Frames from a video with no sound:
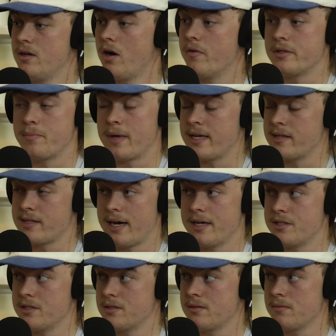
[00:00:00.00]
Obviously
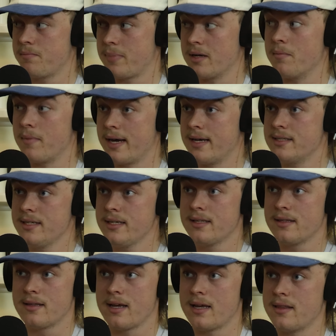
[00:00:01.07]
PCH has been
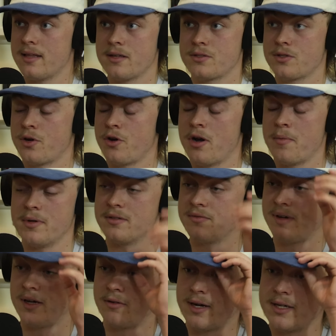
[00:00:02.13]
amazing and they're so open to
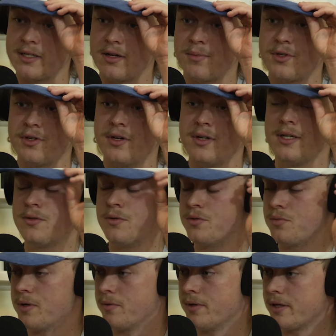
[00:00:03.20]
fundraising opportunities,
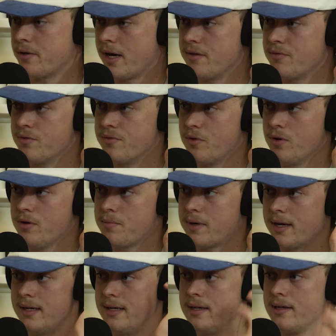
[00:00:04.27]
which we're really grateful for,
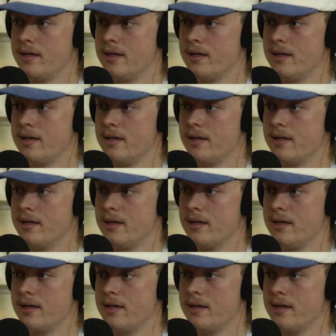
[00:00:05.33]
but